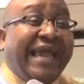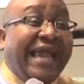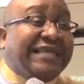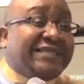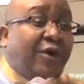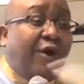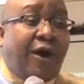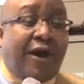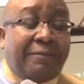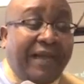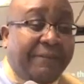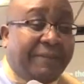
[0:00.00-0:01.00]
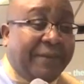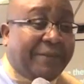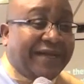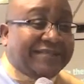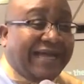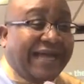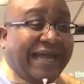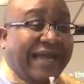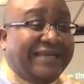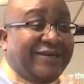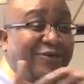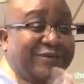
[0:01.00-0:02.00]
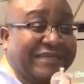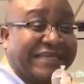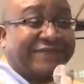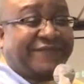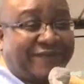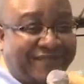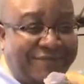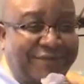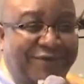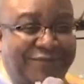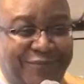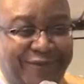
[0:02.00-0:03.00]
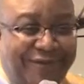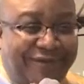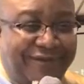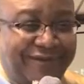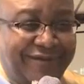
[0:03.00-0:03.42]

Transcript: aced all my papers, I had no need for them no more